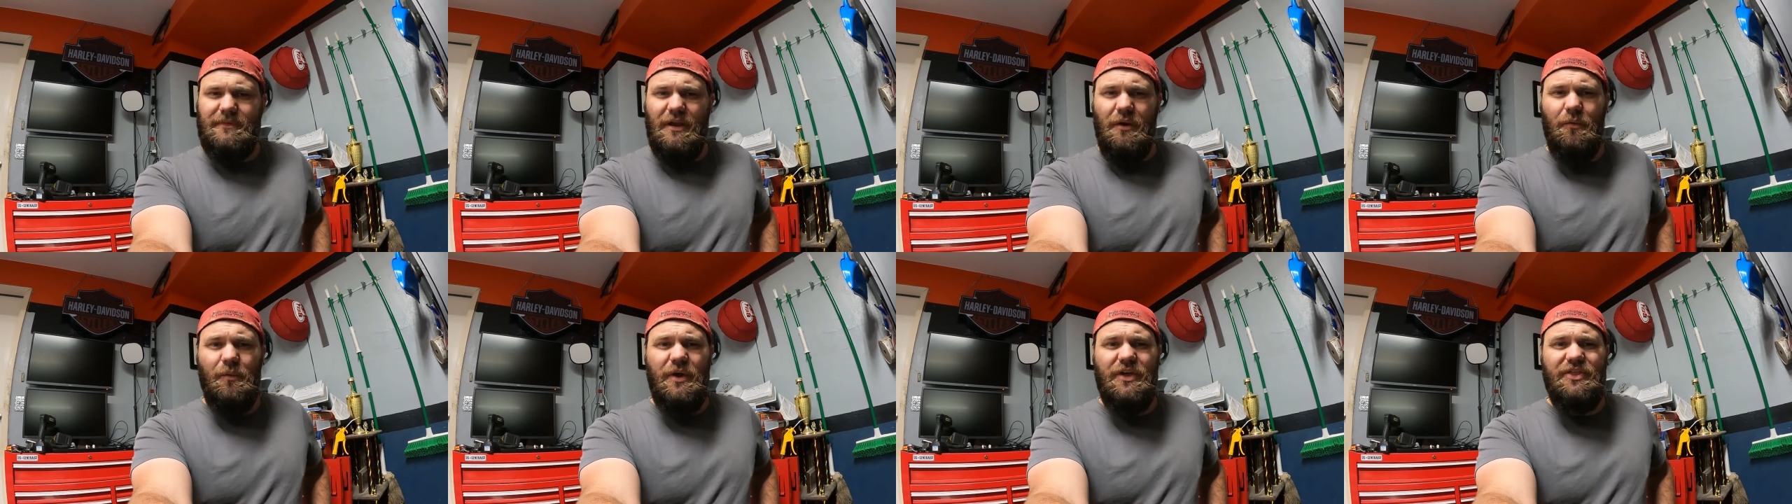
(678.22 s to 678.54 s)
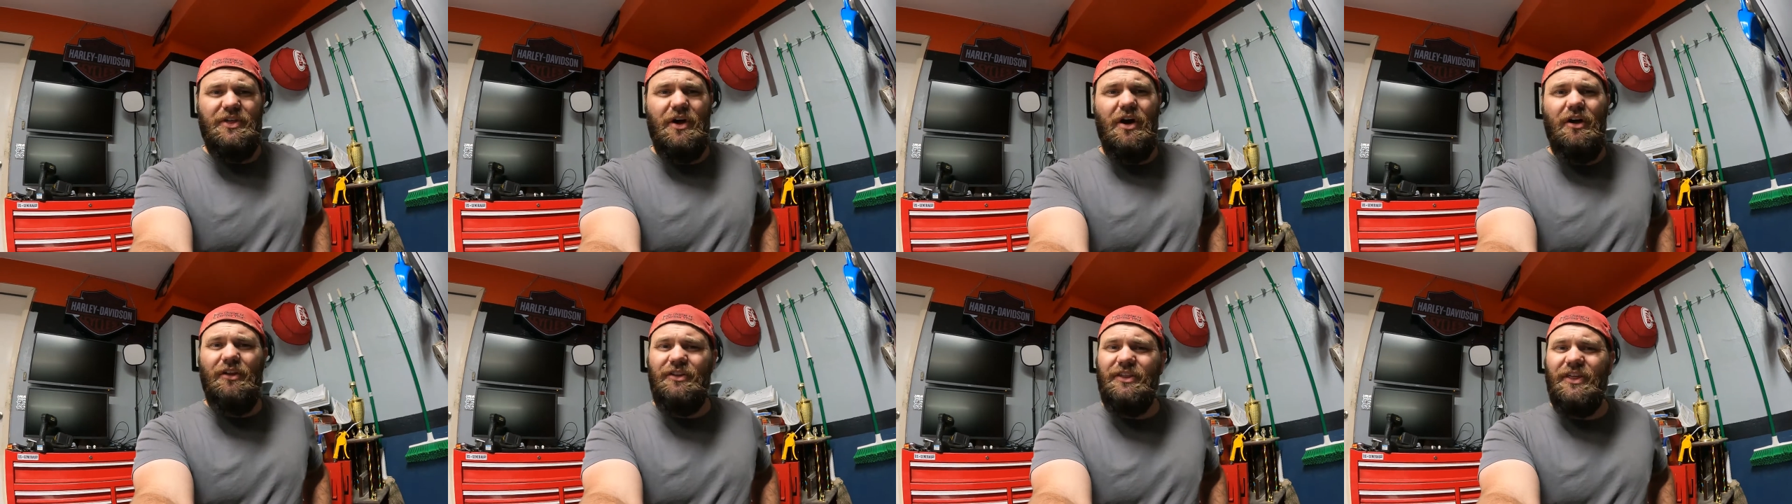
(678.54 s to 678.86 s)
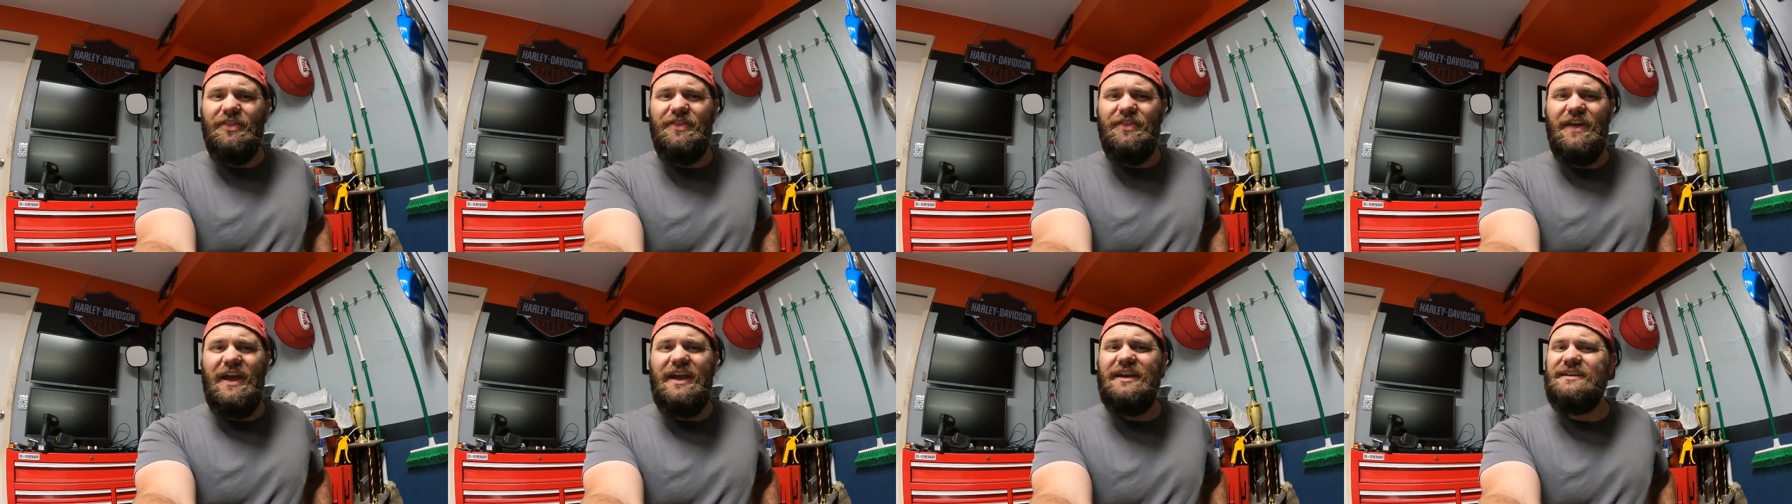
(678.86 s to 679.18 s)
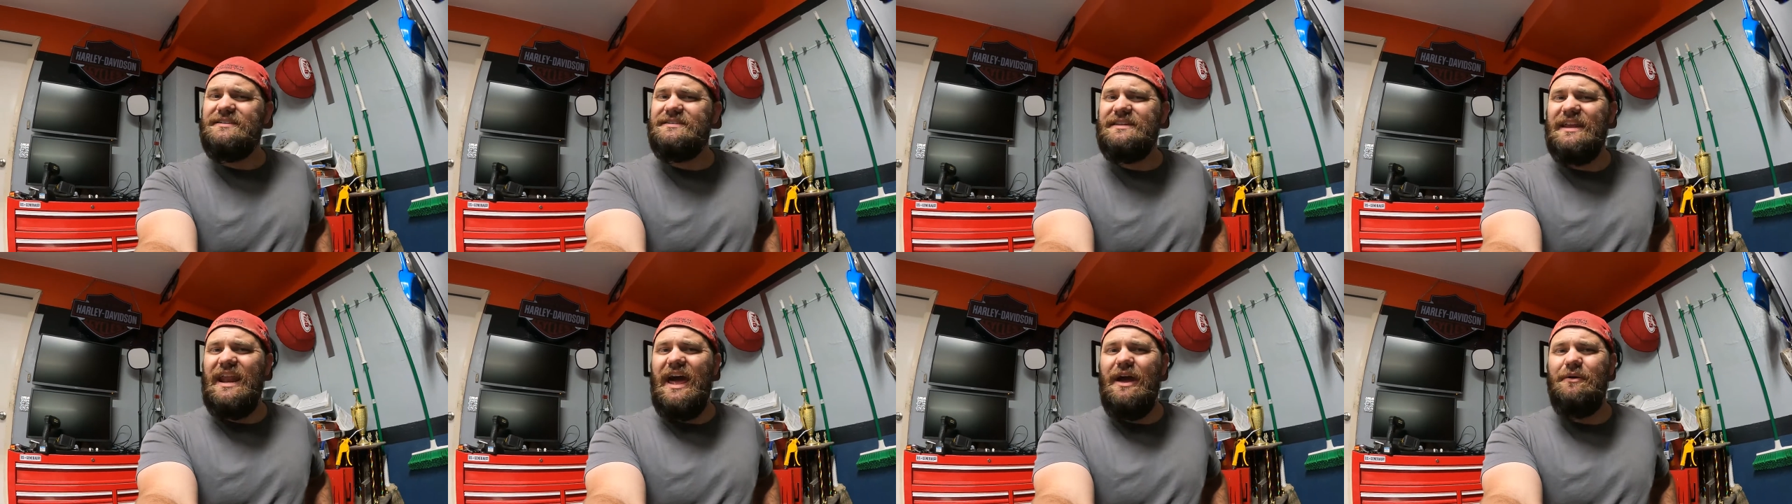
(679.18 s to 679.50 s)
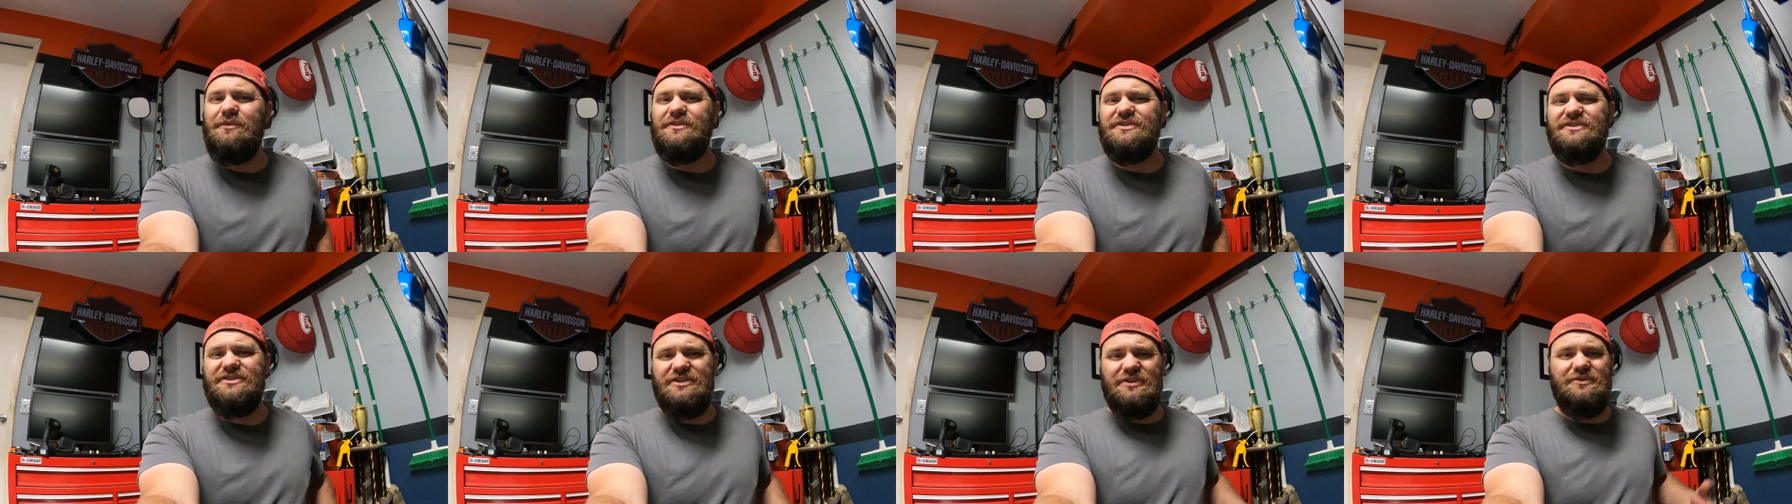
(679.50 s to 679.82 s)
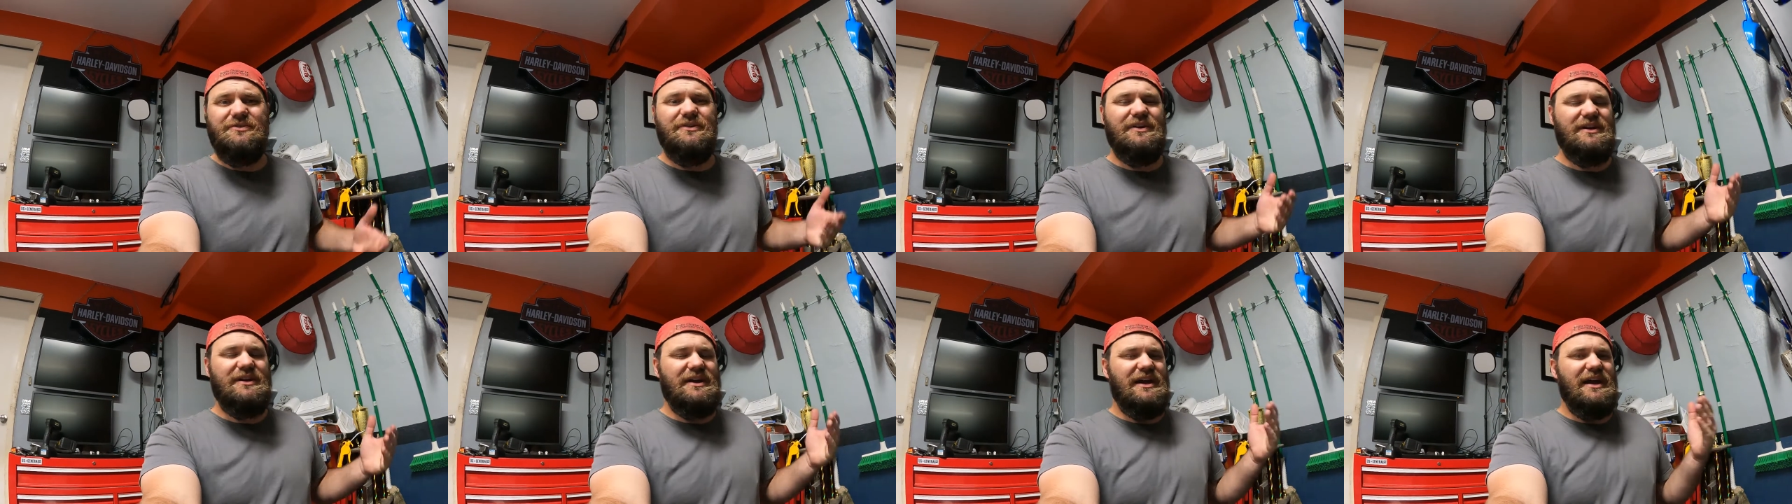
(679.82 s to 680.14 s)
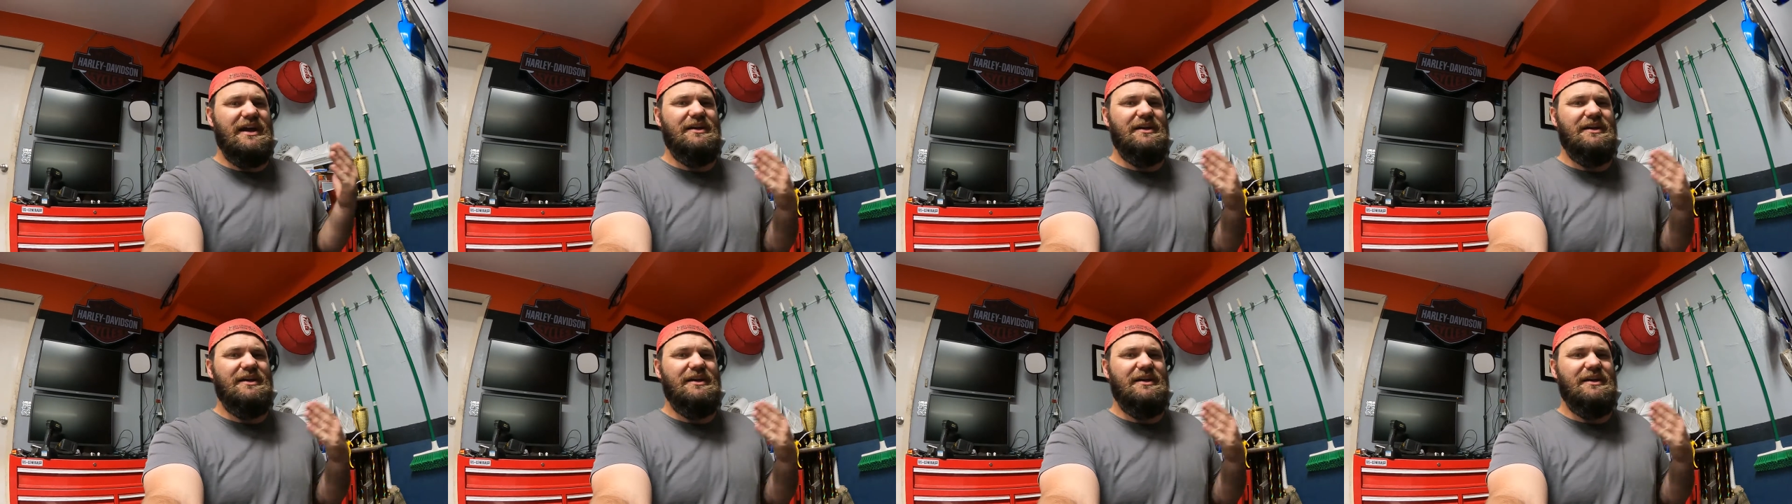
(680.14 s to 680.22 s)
with all the things that I was doing,